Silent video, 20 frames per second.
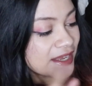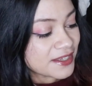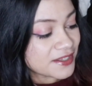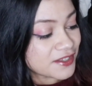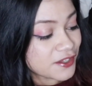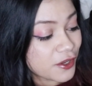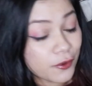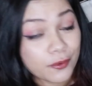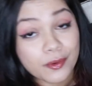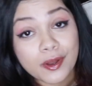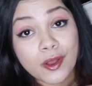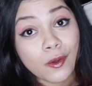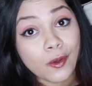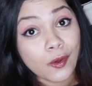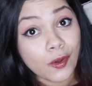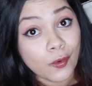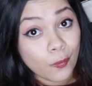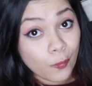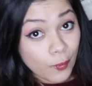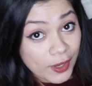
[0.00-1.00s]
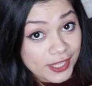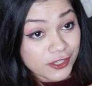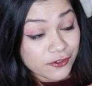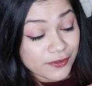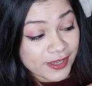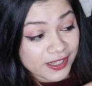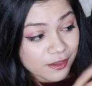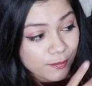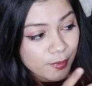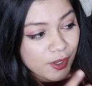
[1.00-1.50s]
So when you
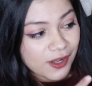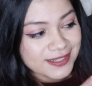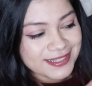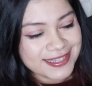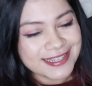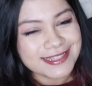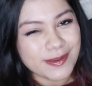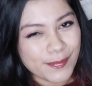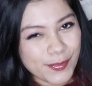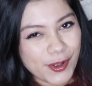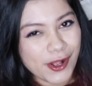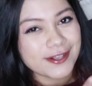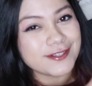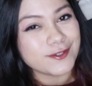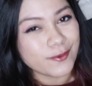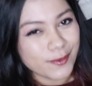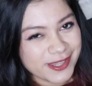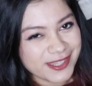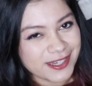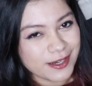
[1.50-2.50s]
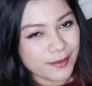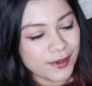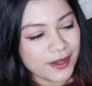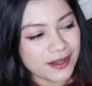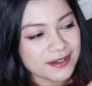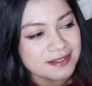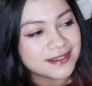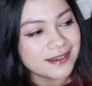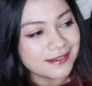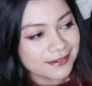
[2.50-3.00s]
get the box, it's a box within a box.